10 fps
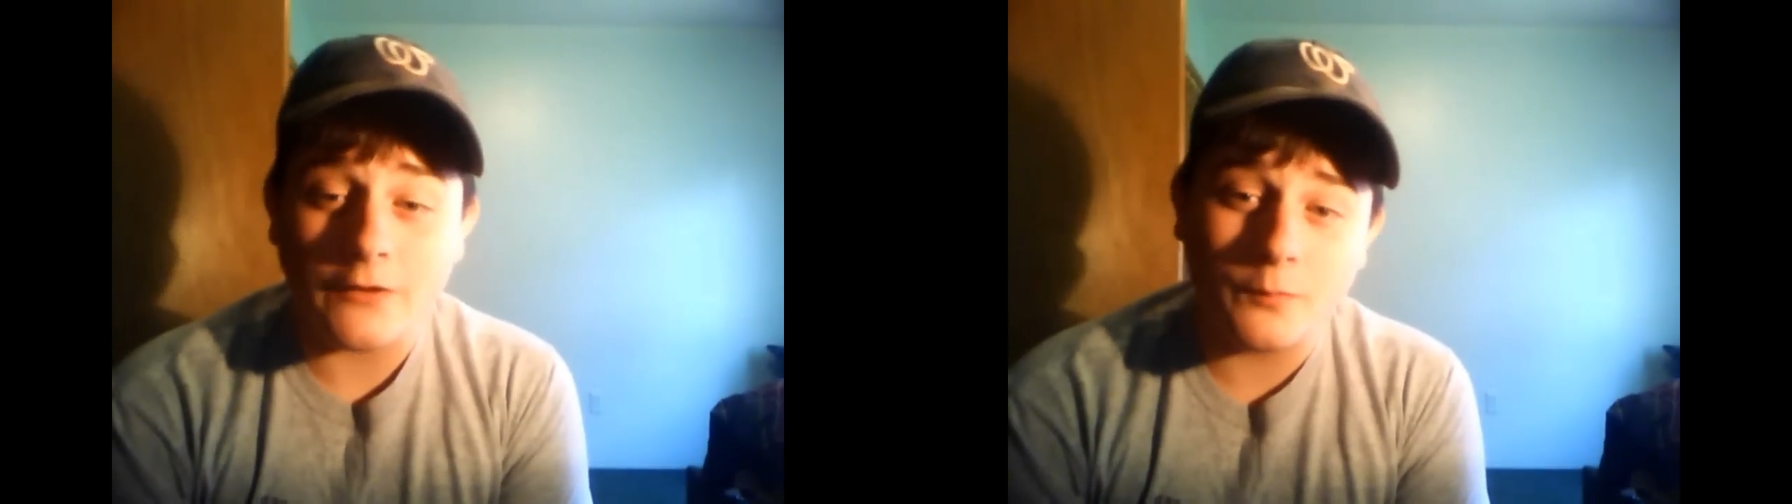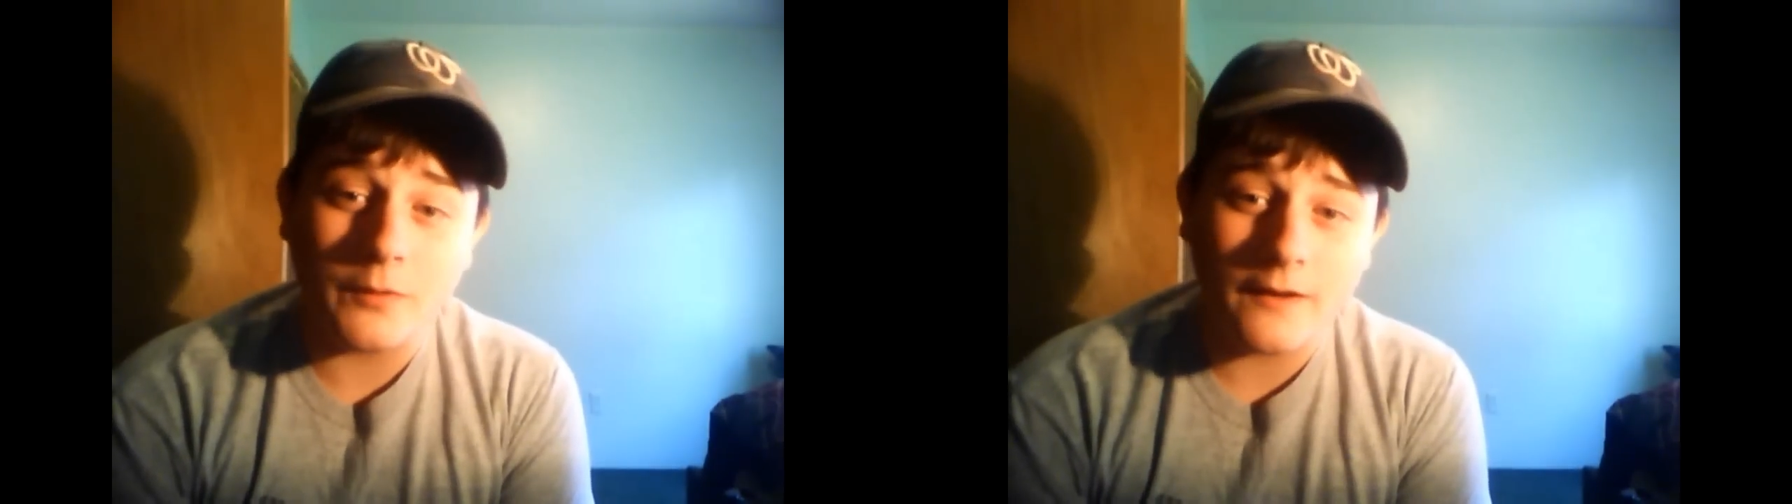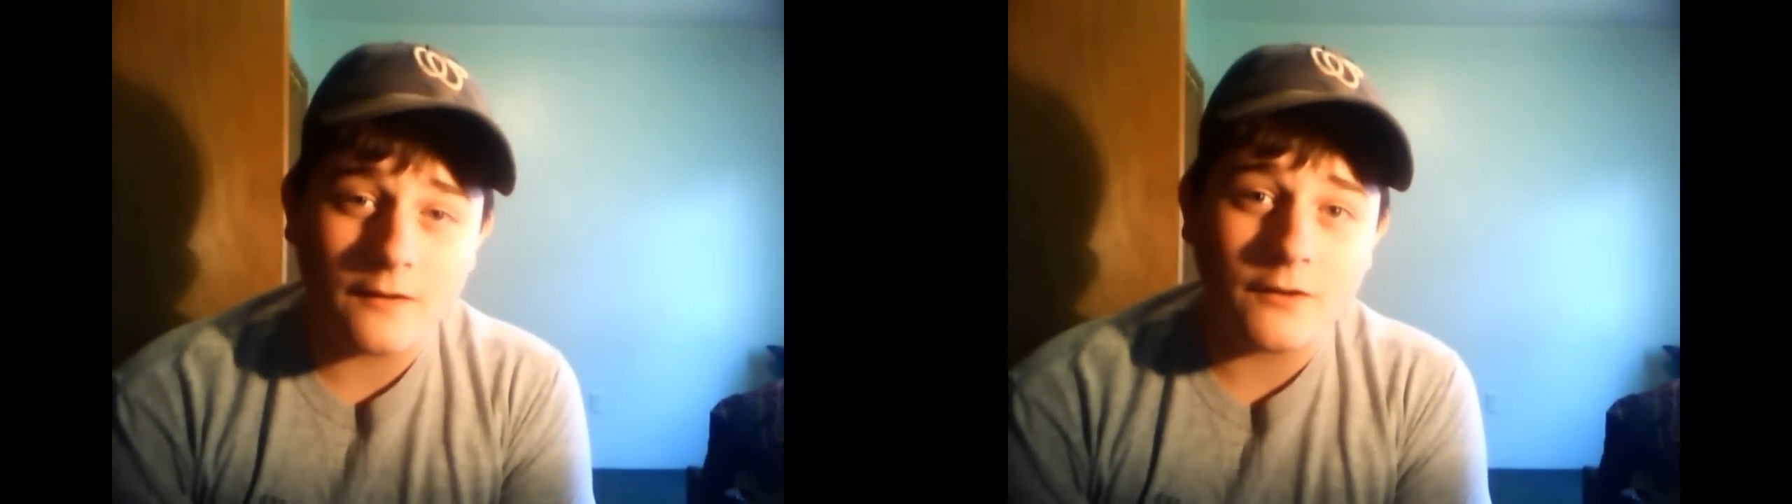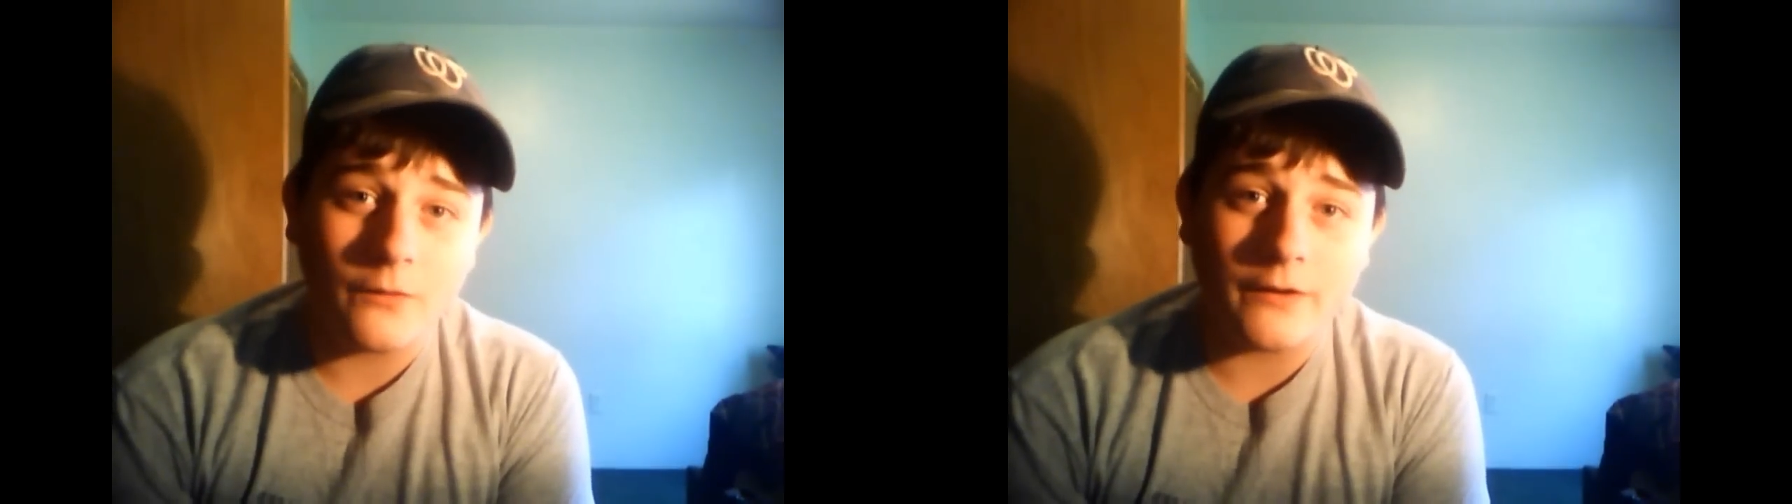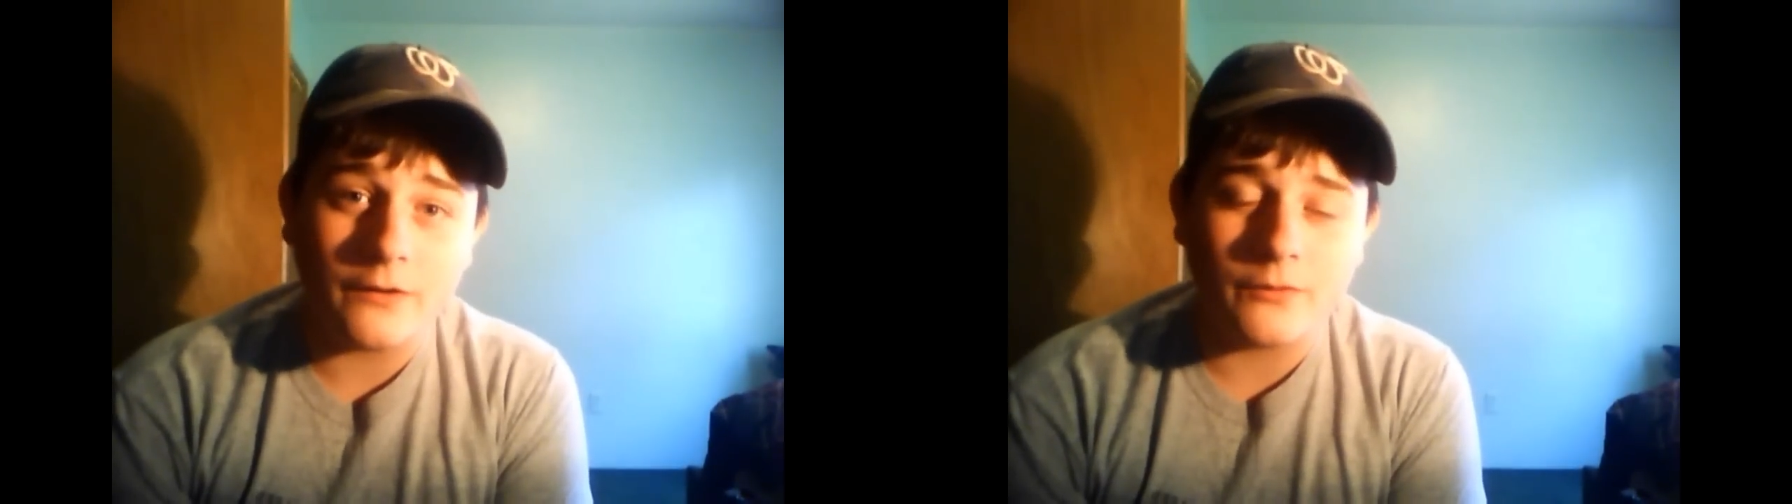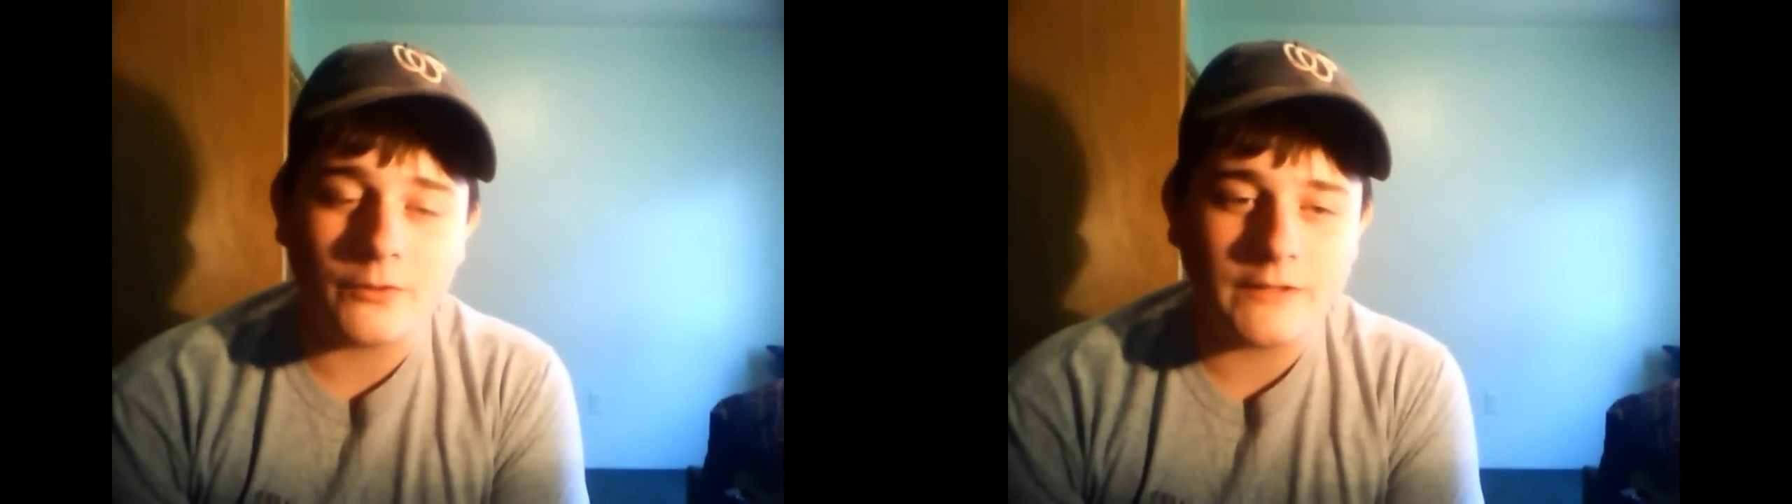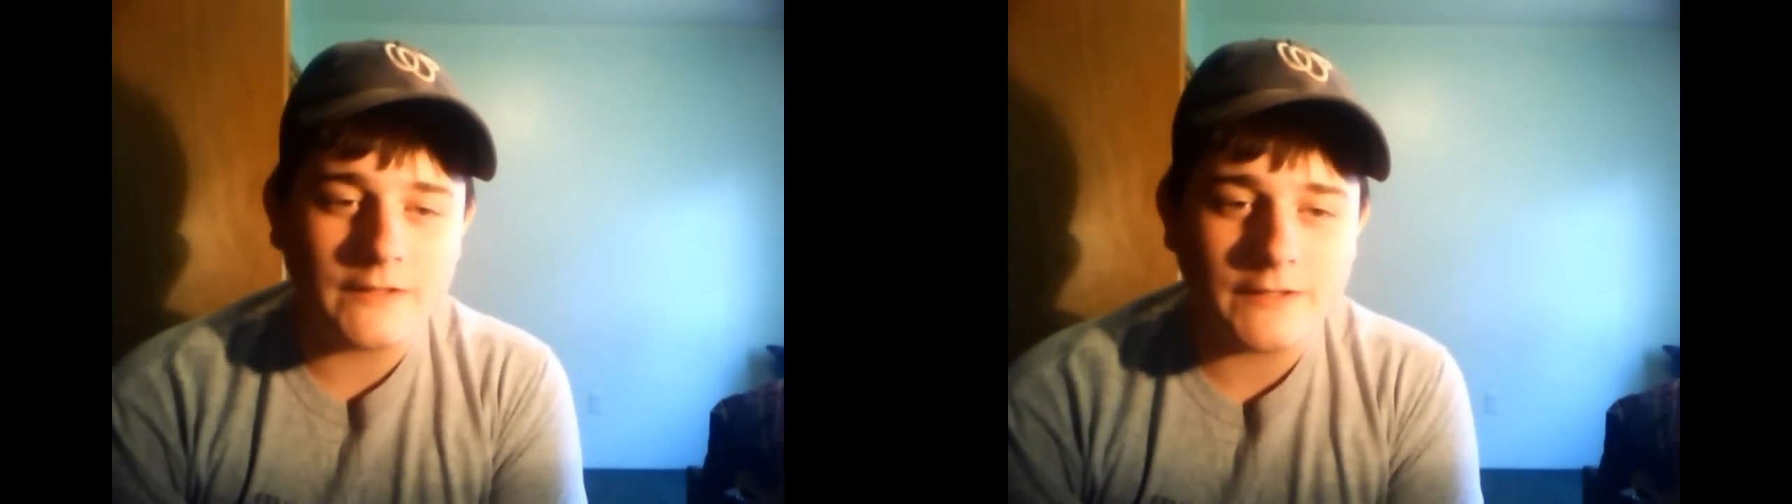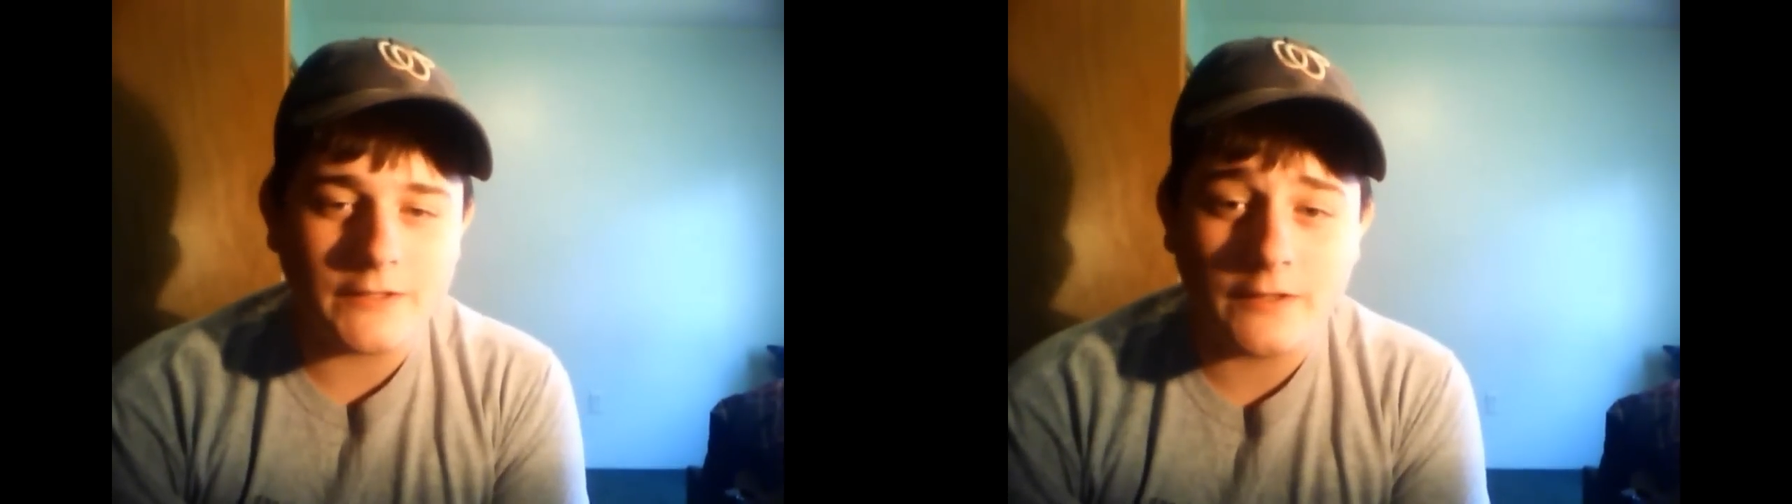do plan on going to Fulda
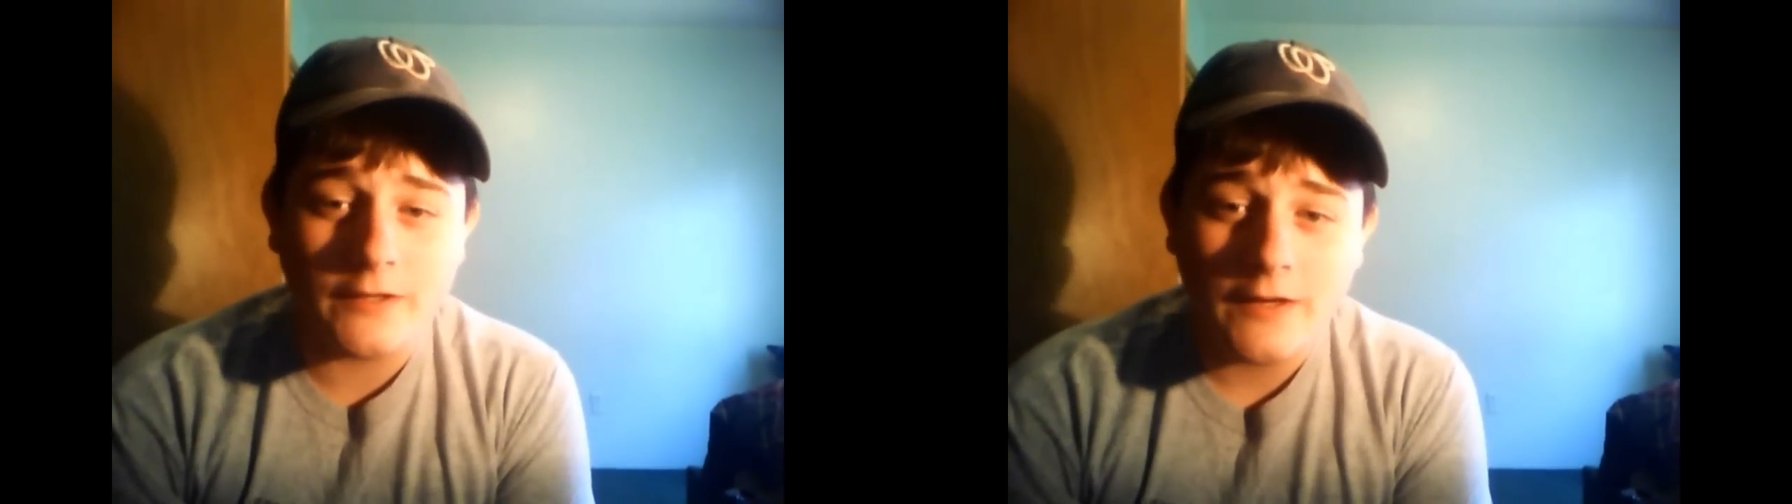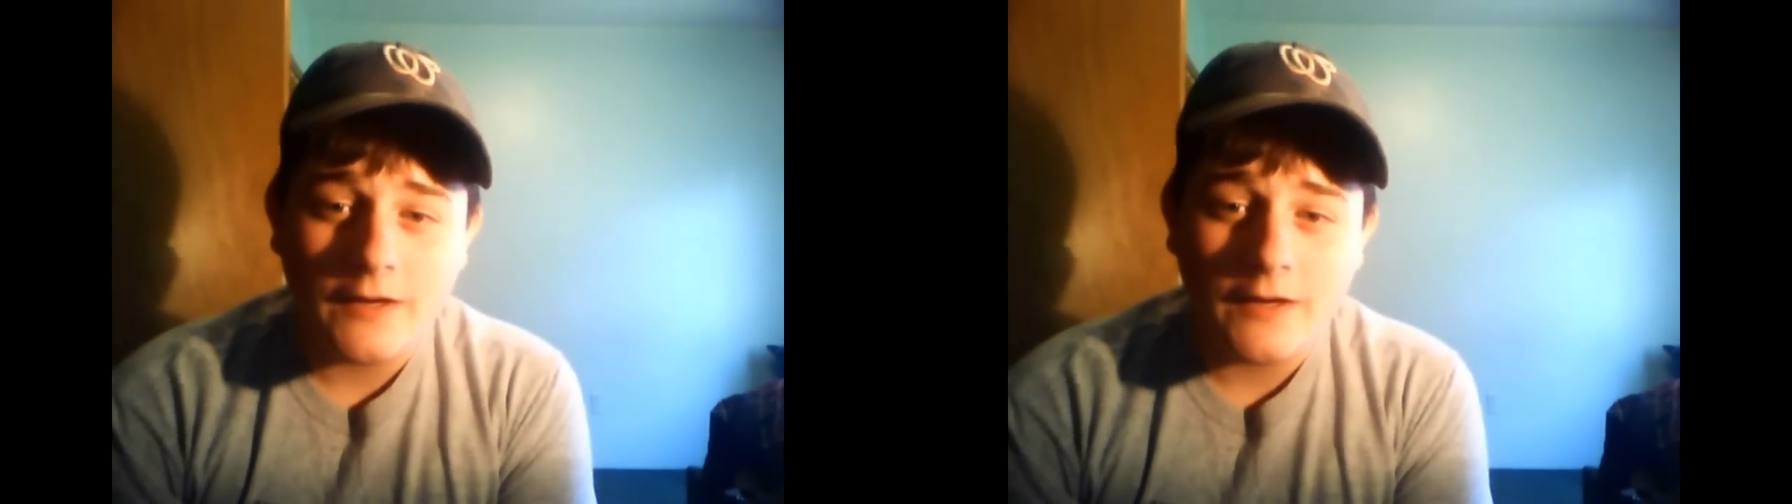this year.